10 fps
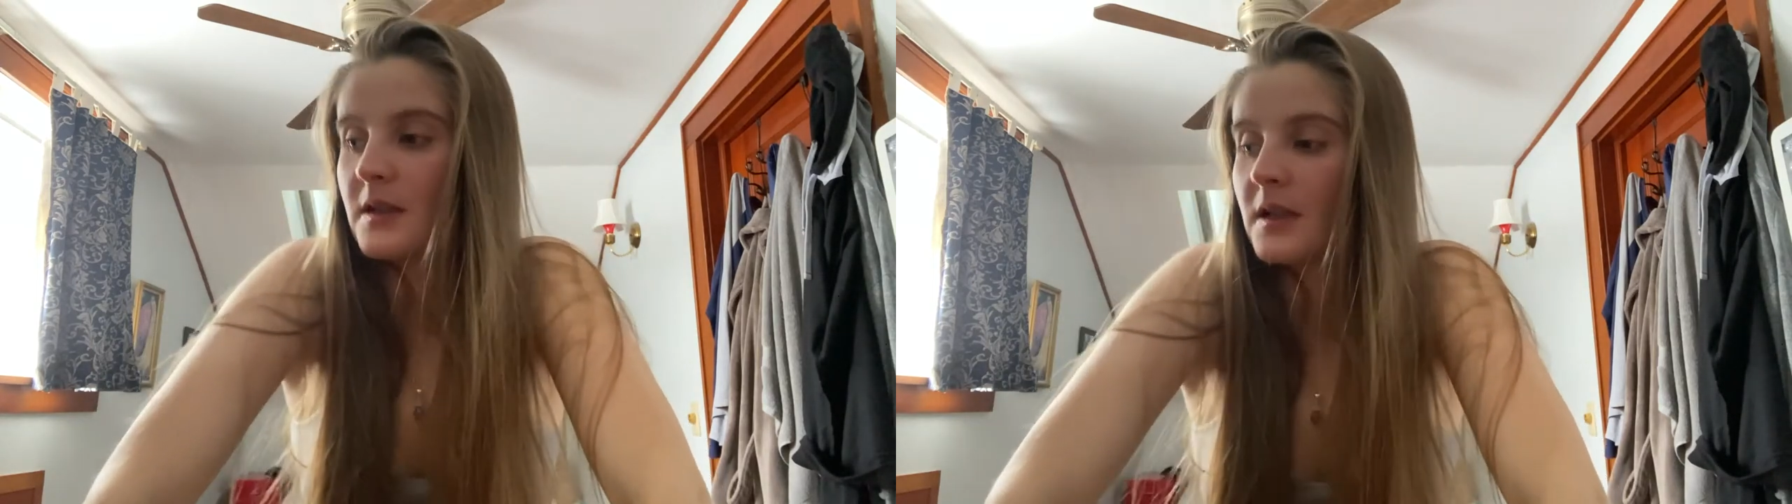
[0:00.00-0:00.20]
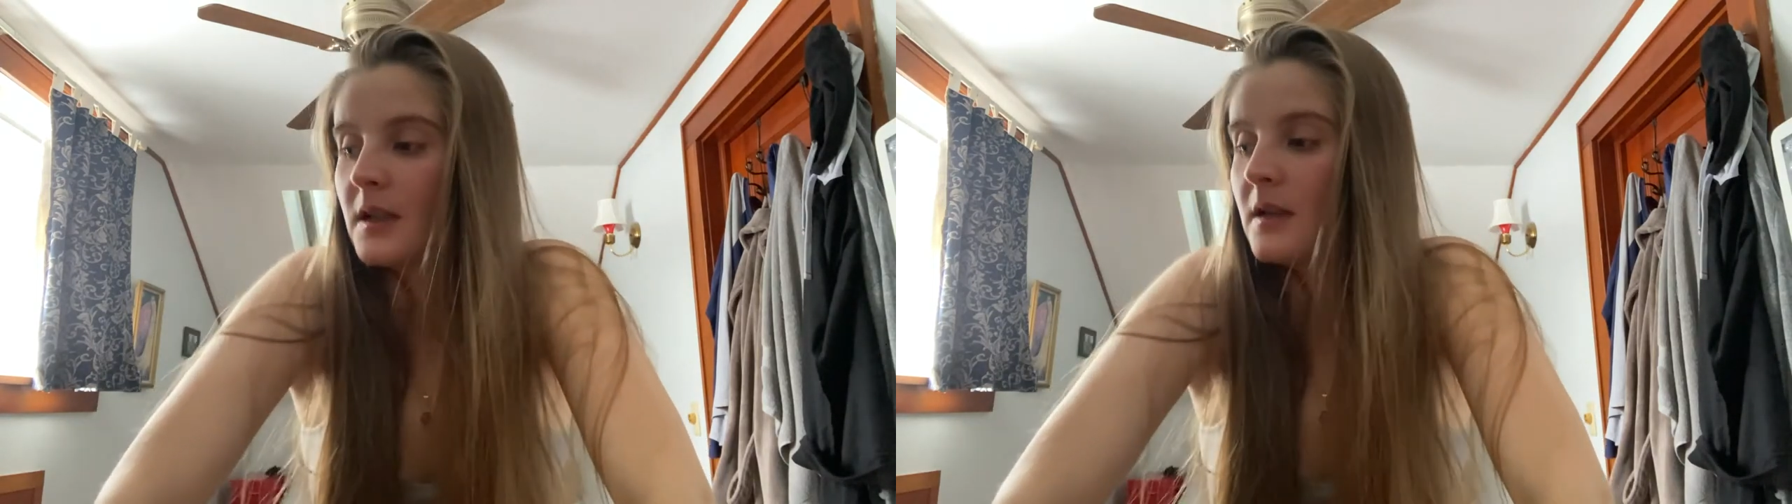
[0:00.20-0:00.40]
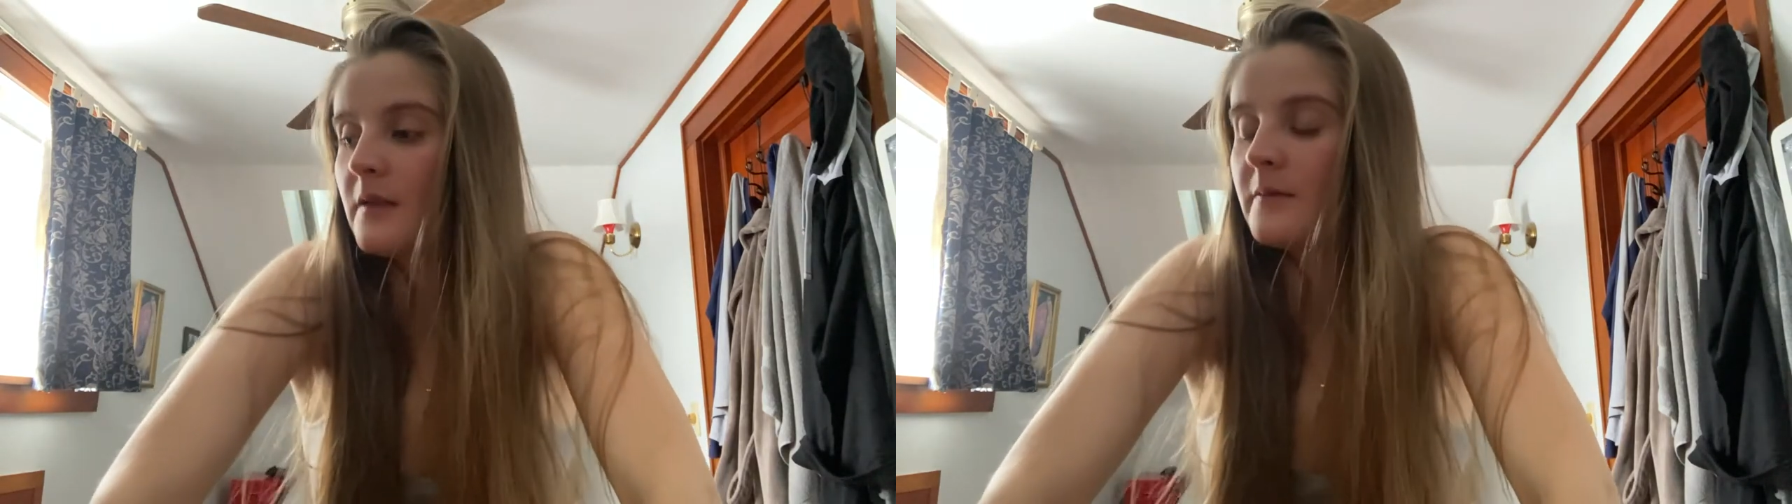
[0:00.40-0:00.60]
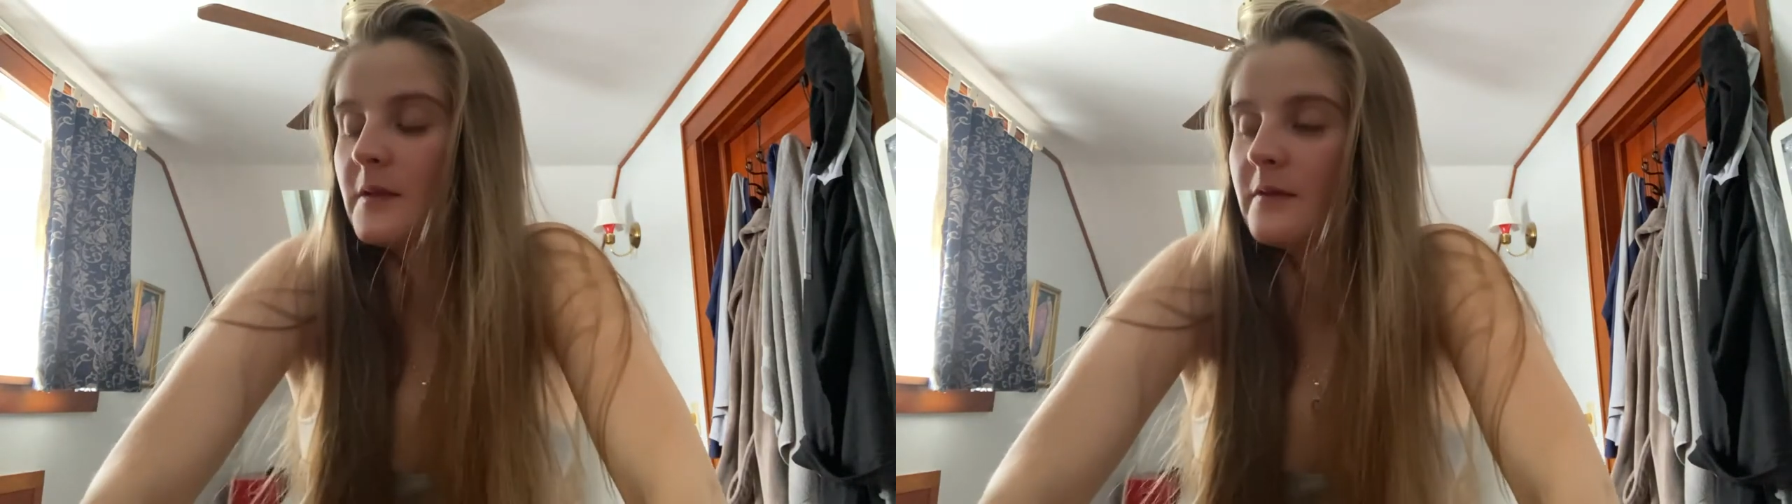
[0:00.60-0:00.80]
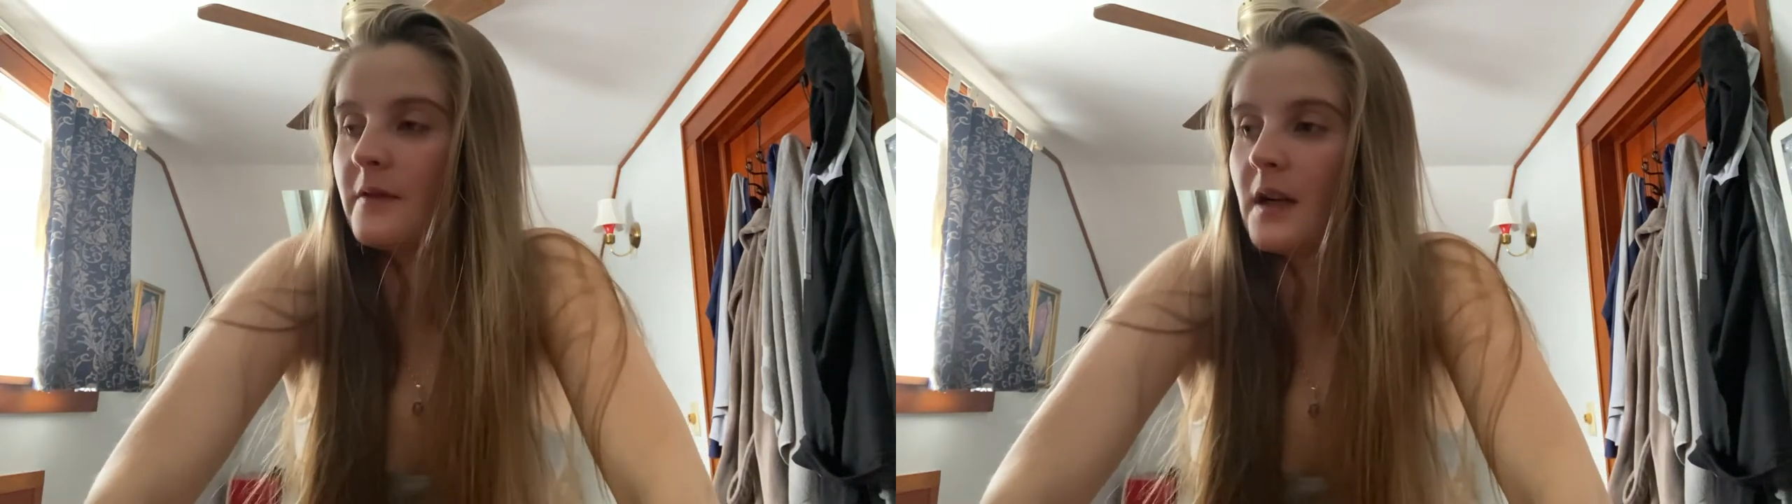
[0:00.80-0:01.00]
and I've
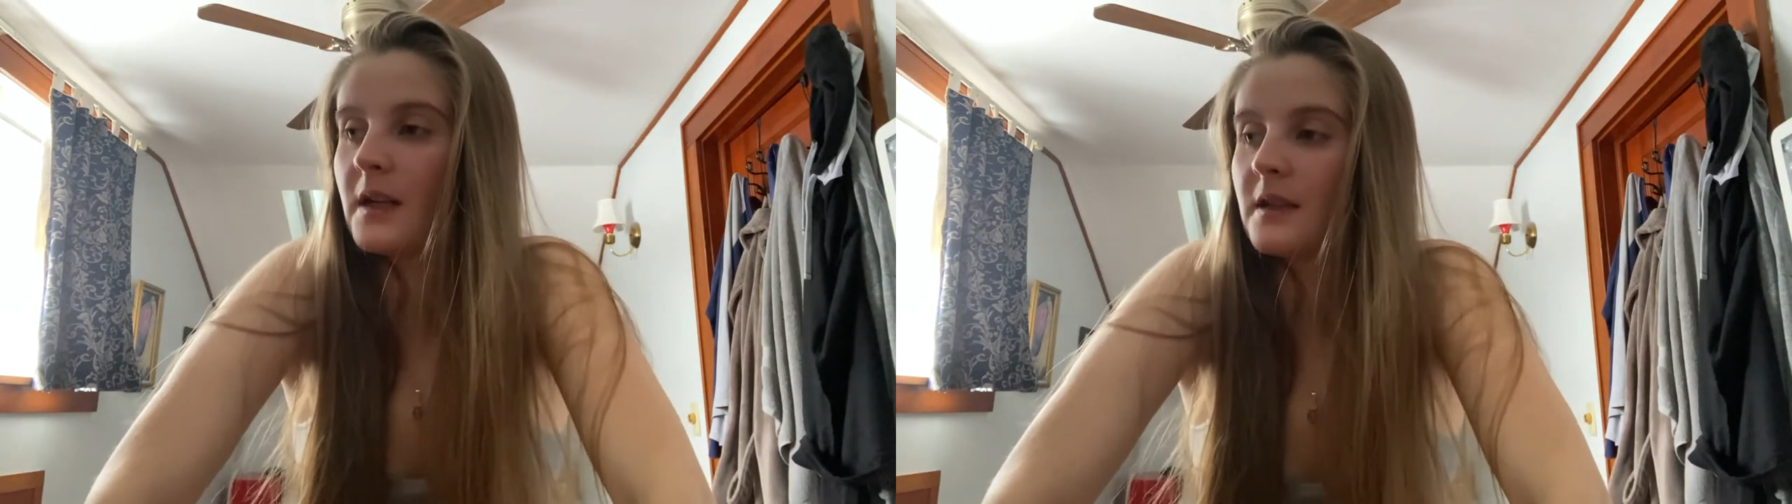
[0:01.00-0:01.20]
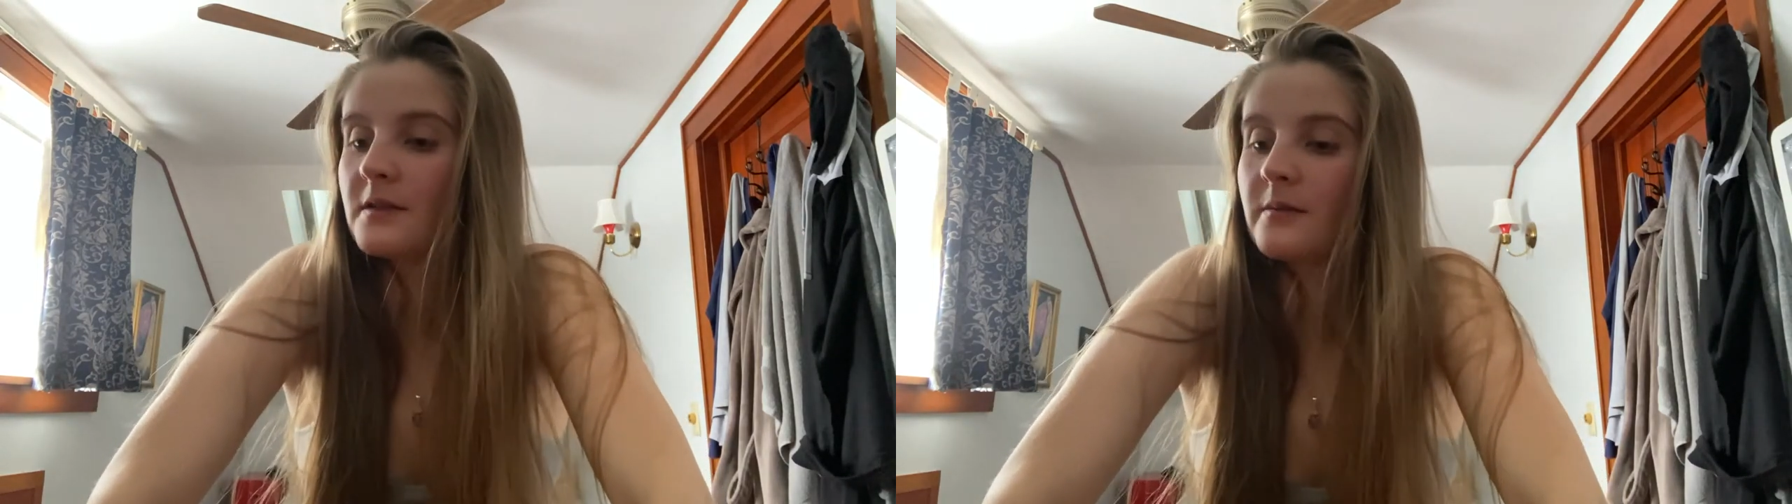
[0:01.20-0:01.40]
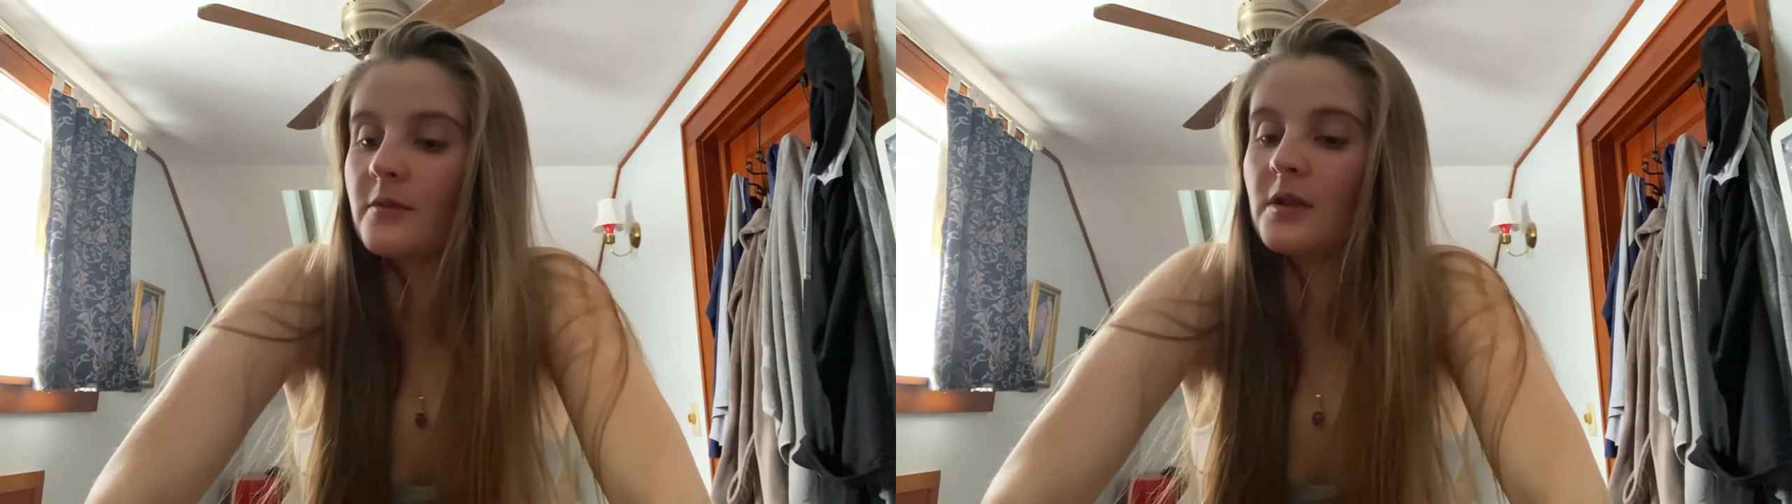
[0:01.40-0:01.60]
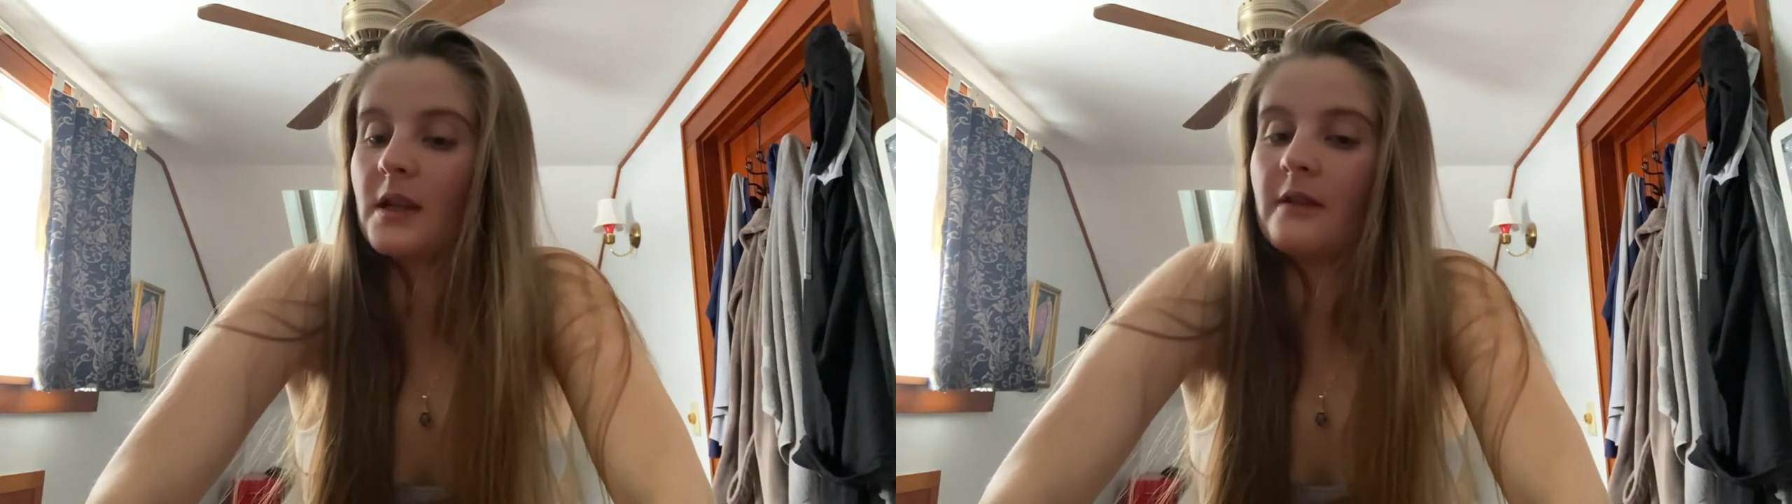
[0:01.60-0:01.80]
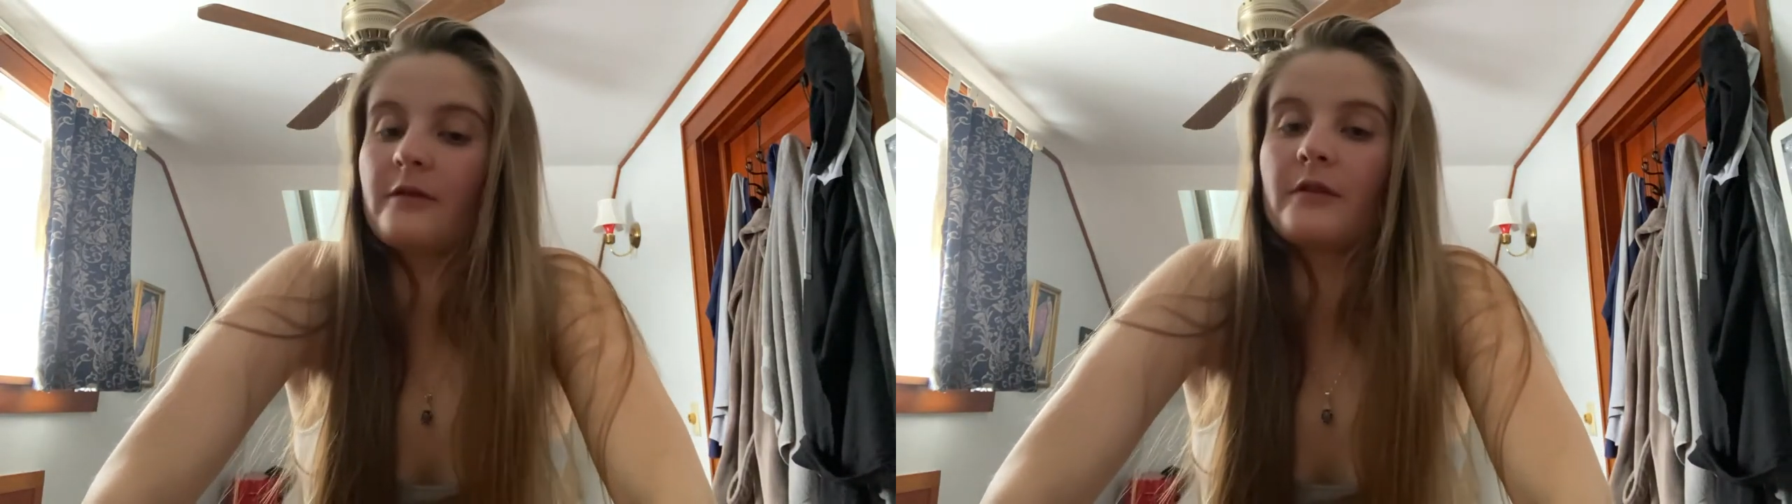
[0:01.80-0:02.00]
been finding some
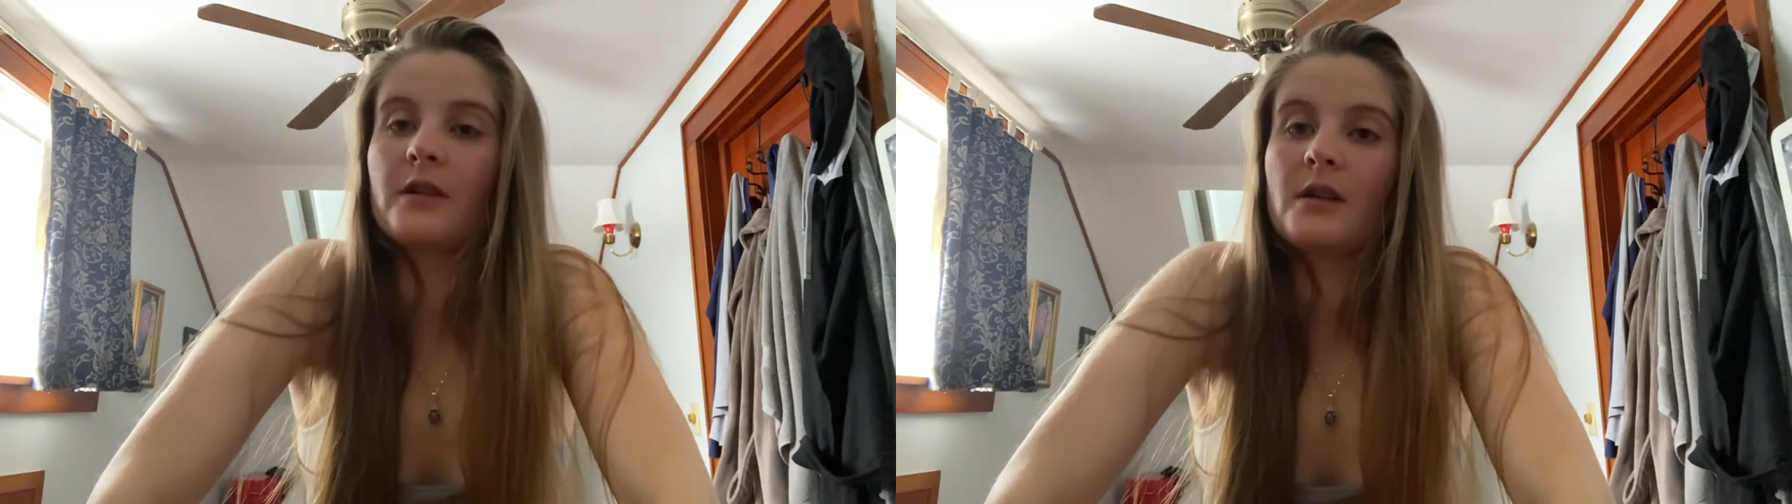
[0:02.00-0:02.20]
relief